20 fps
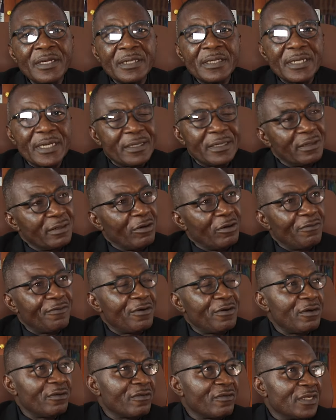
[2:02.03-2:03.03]
Then, of
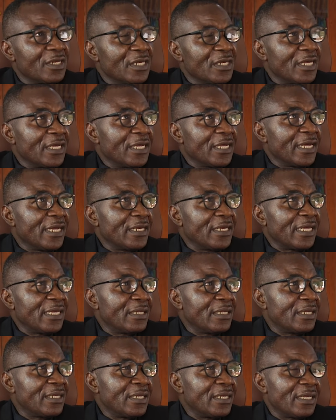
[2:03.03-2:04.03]
course, in the
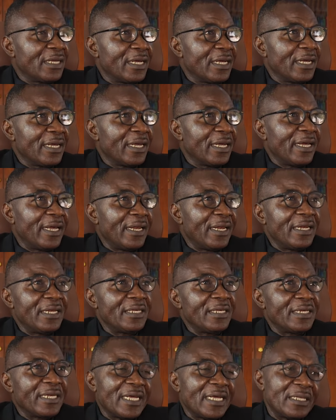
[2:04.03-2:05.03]

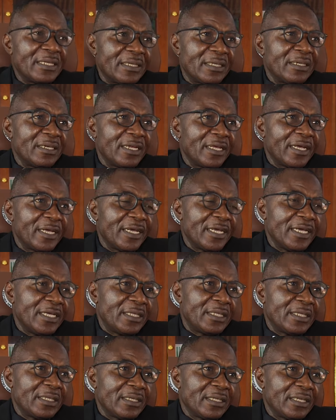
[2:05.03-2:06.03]
early
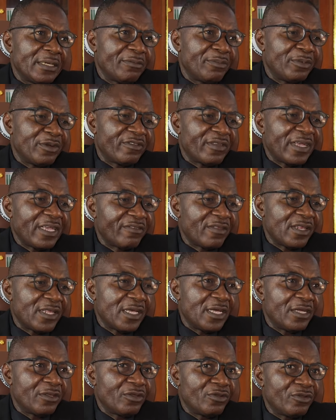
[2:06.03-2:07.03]
1982,
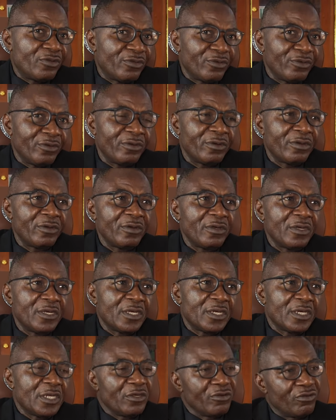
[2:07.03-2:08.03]

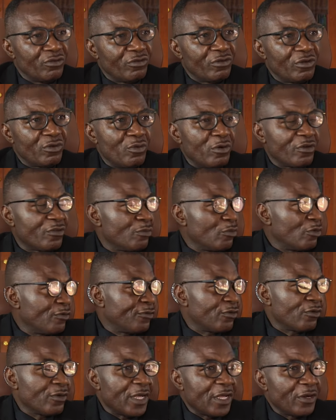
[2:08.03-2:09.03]
the institution was
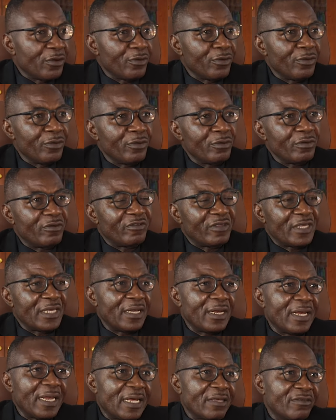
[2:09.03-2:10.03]
moved to Enugu,
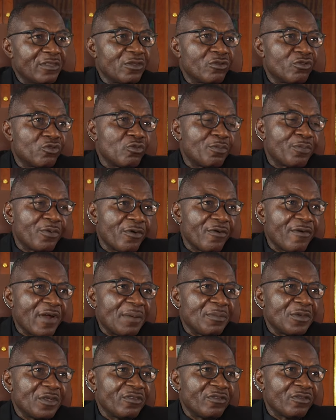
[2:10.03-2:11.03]
still as a
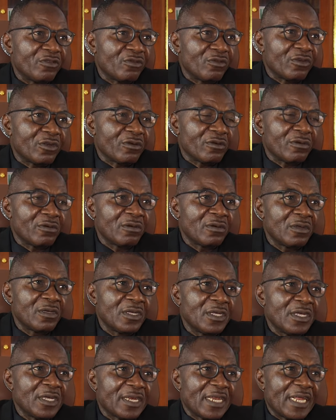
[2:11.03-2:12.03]
two-program institution
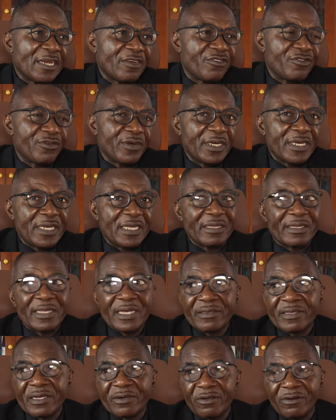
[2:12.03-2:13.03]
that trained
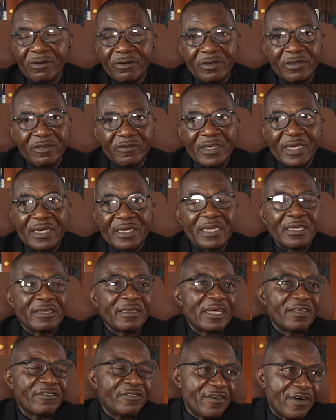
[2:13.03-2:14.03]
dental technologists and
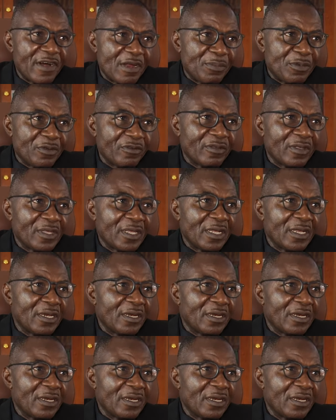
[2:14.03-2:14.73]
dental therapists.